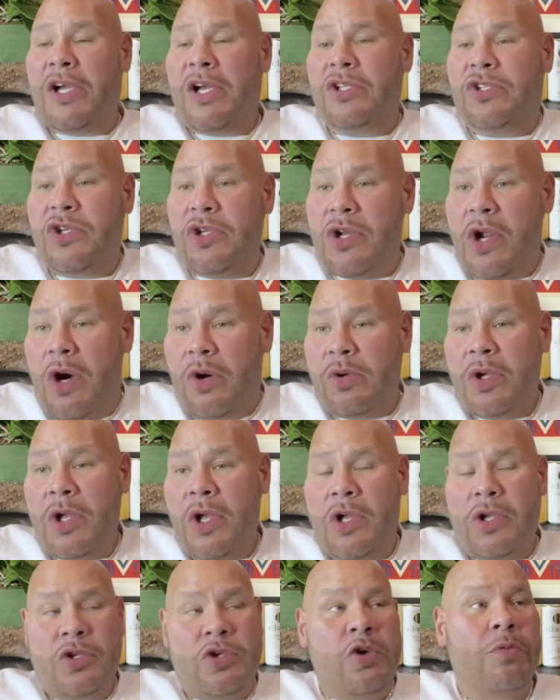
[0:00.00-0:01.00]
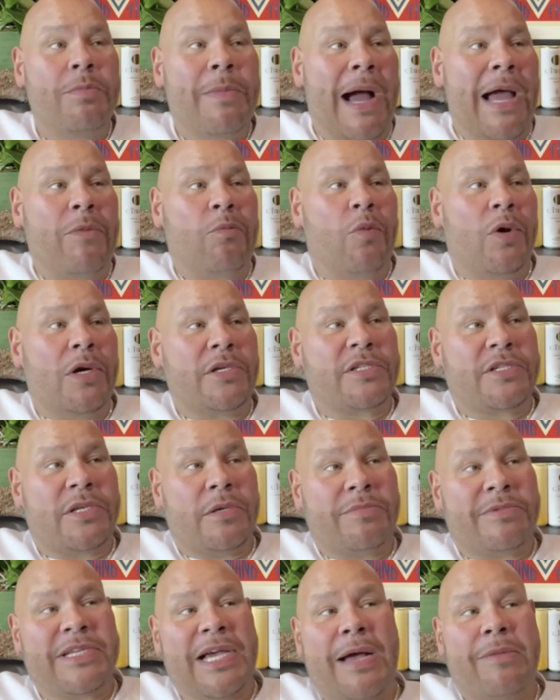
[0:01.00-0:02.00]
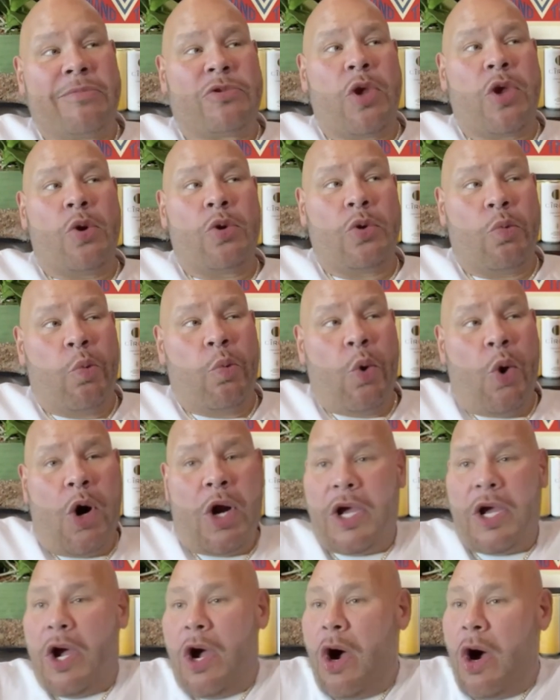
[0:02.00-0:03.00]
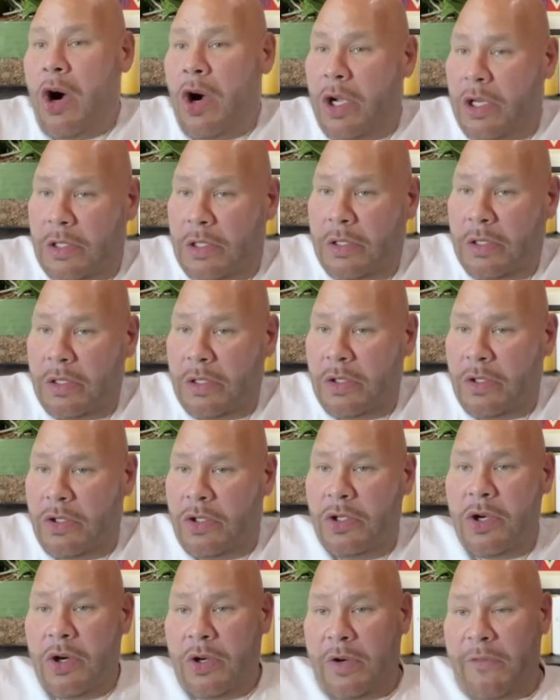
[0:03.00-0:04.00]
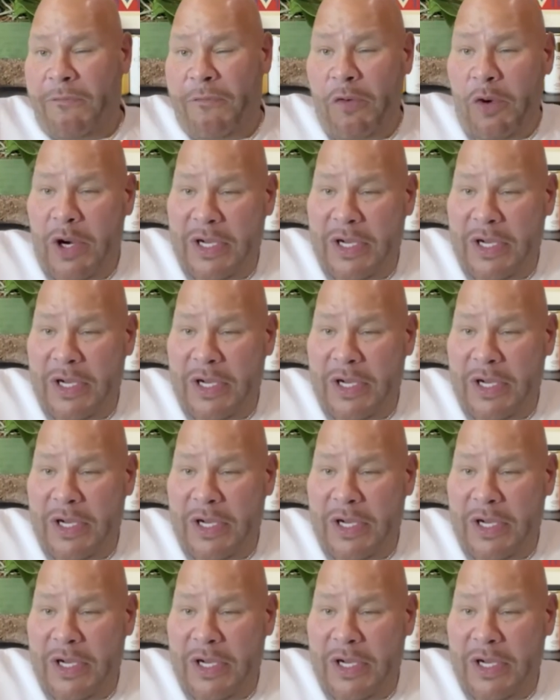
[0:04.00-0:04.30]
Because, you know, you might want to sometimes throw the water on. You know, the